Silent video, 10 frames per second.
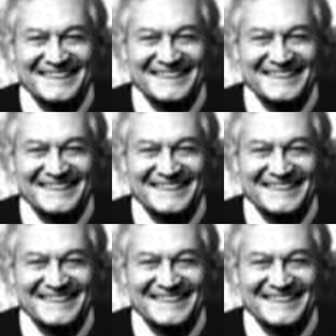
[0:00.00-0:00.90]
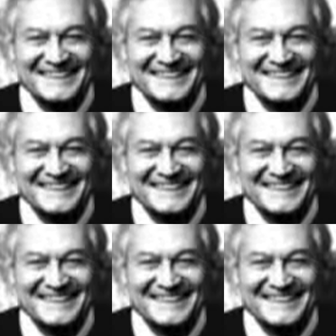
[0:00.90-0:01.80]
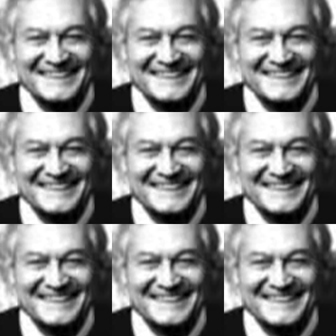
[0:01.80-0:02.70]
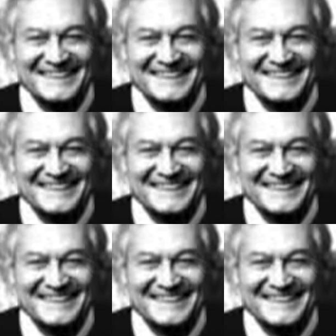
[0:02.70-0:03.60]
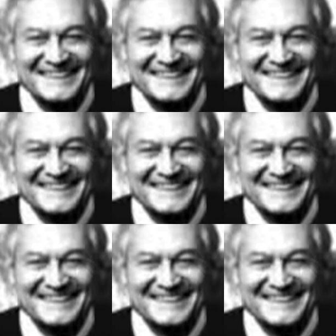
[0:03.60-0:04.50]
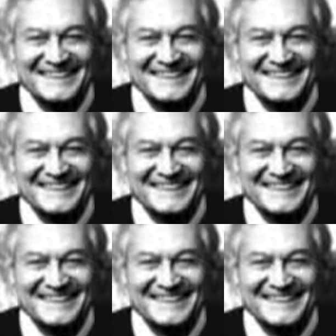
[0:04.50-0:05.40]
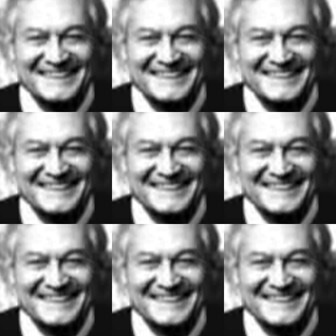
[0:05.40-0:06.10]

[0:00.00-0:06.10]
[no speech]